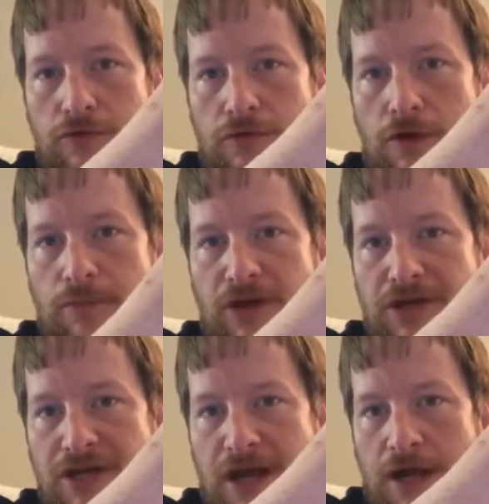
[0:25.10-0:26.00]
I'll put a
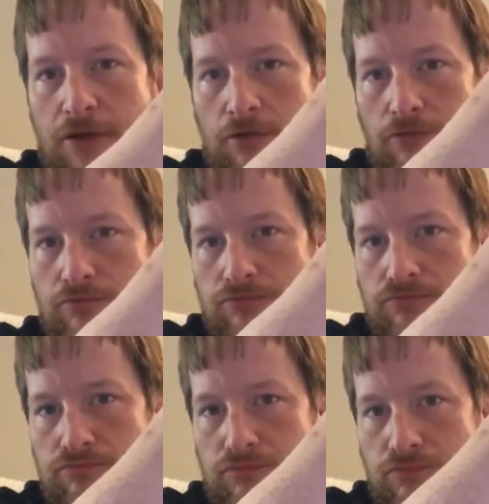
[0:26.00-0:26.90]
tag or
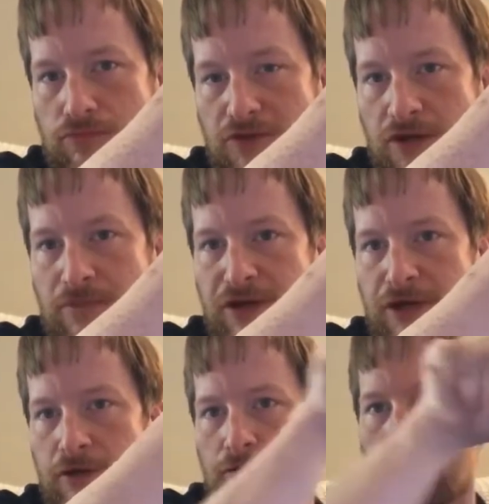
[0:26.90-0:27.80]
something
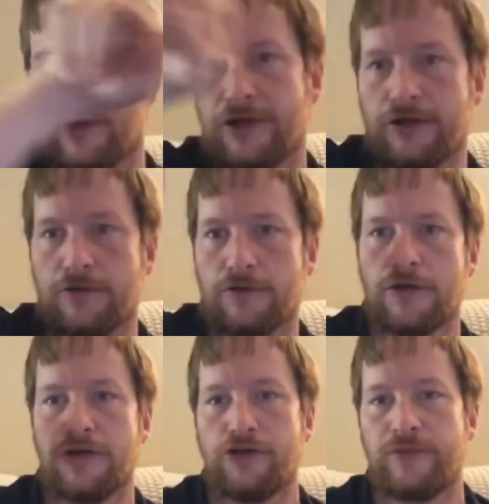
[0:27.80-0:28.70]
here or here,
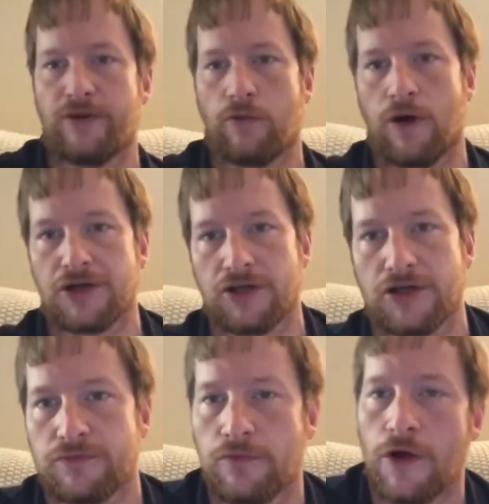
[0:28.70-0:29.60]
you'll be able to watch it.